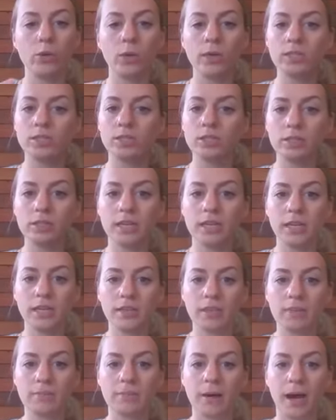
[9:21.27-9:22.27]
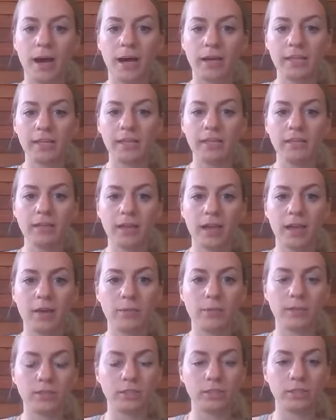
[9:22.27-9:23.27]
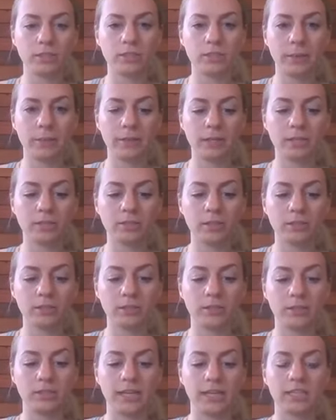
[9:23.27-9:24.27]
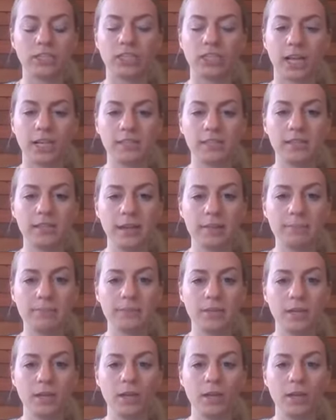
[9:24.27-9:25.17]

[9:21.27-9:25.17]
Once they're in the body and once your stomach starts to digest them,